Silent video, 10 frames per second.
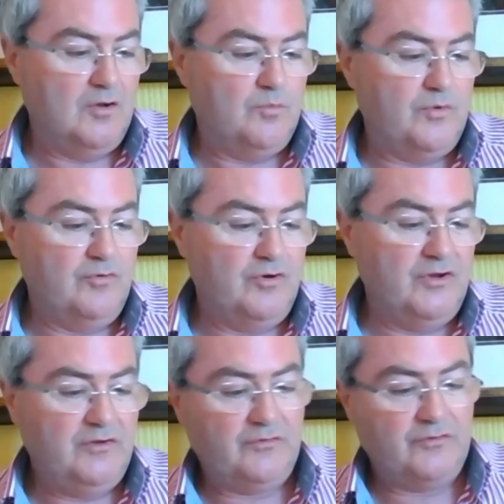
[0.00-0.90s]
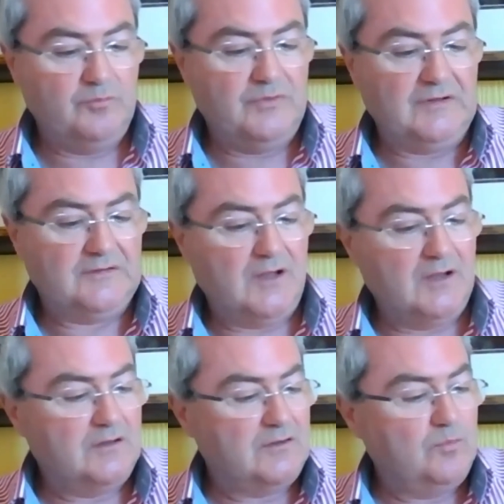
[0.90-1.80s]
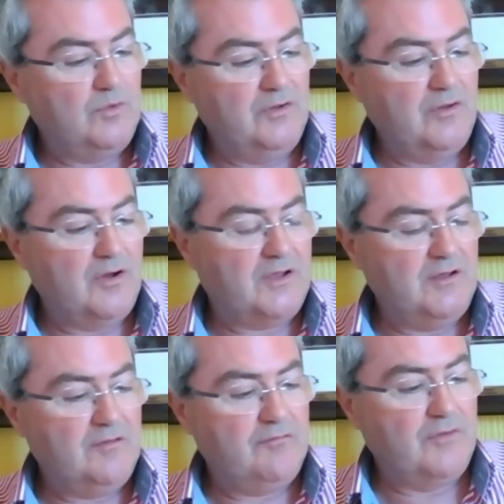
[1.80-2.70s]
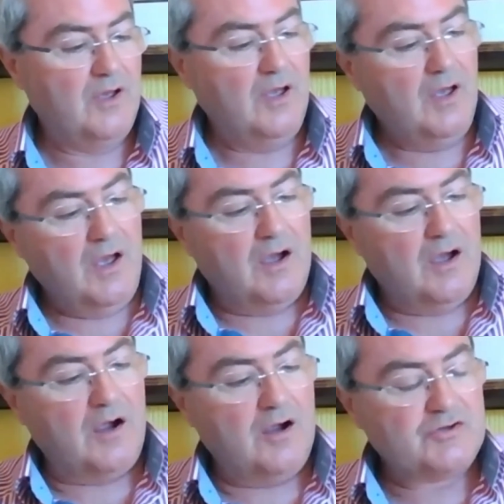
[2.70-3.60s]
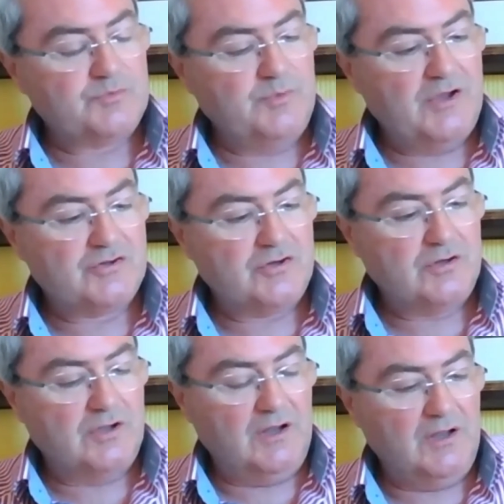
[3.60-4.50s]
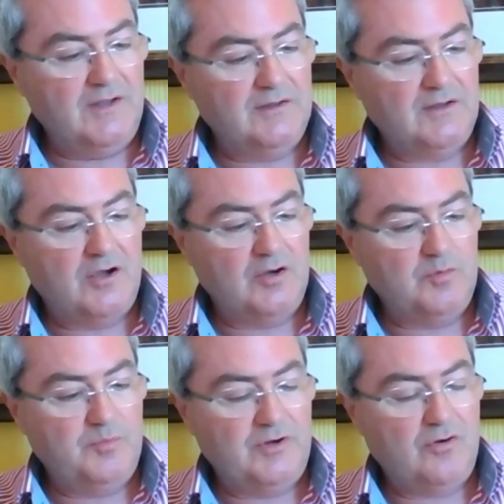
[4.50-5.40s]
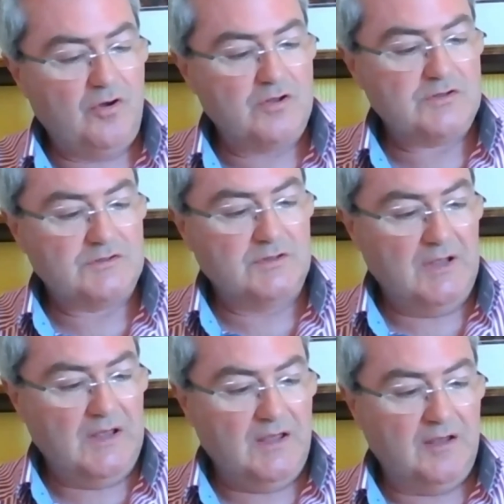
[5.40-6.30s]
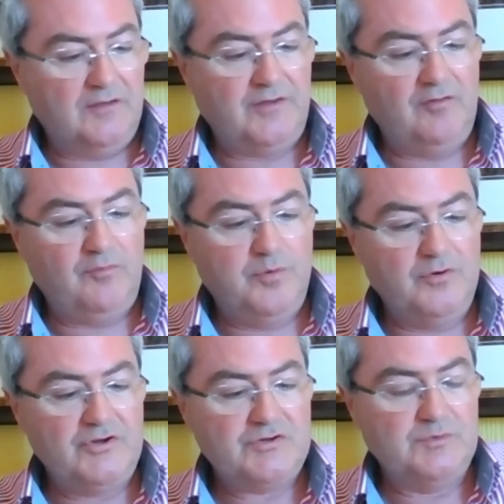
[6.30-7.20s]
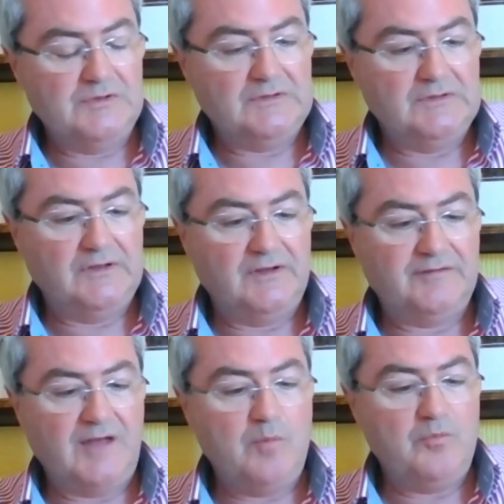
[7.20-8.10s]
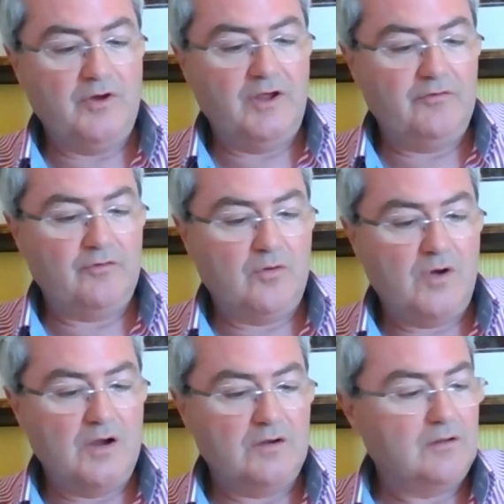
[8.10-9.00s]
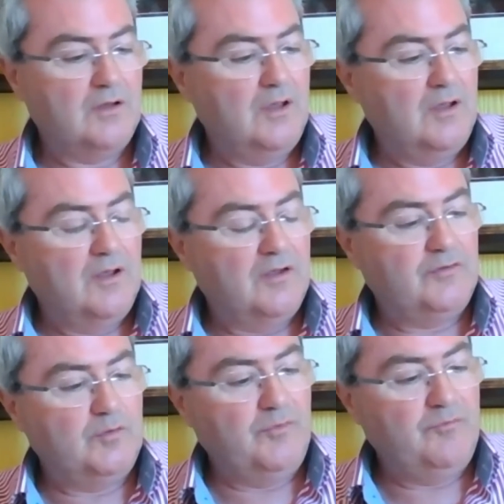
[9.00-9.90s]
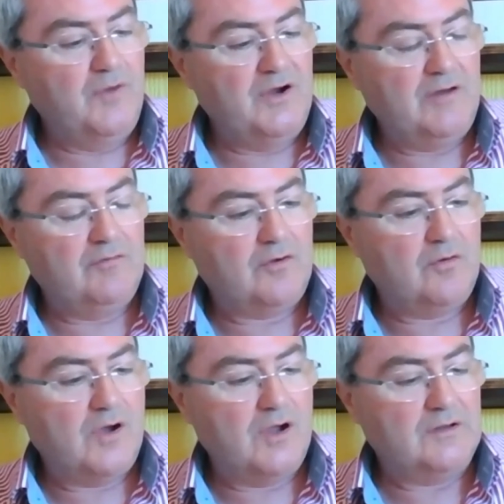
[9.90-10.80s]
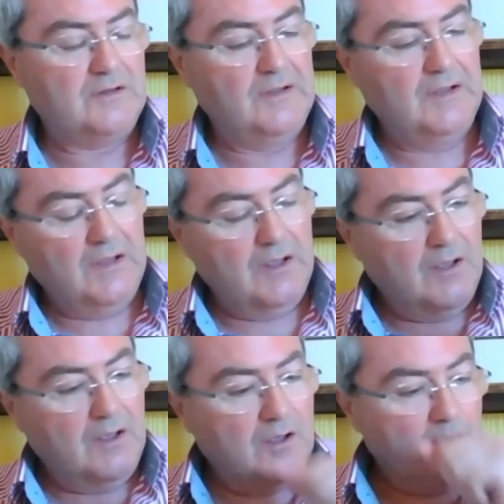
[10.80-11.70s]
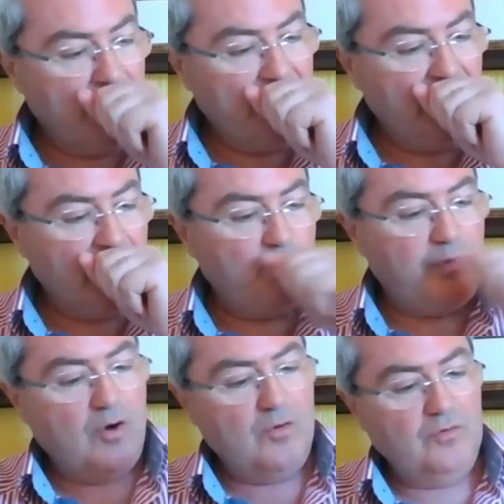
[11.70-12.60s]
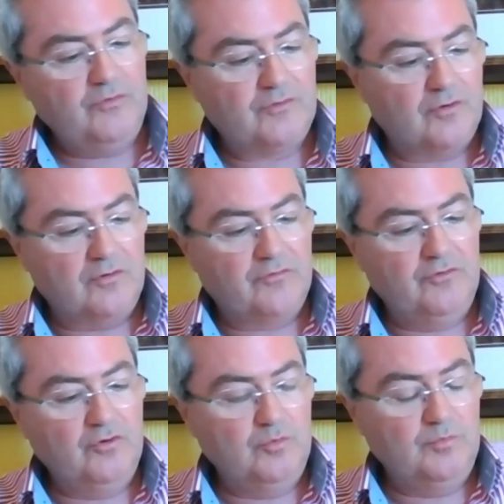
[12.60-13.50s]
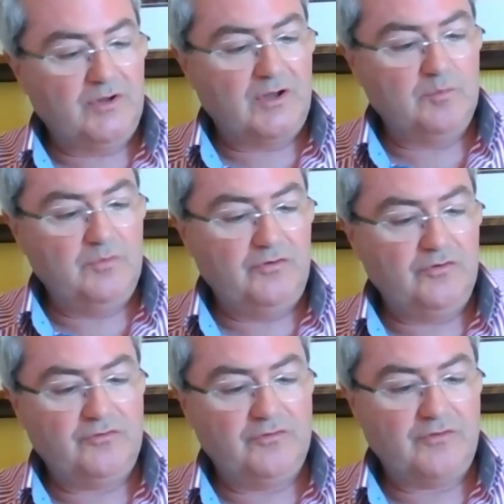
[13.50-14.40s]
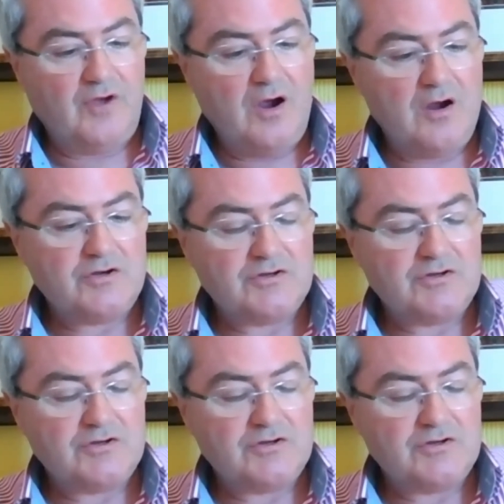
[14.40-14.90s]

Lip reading: We run into something solid that will not give, a harsh measure, a line that cannot be crossed, a self-punishment, an exam grade required, a sum of money required. A meaning imposed or assumed can be just as harsh.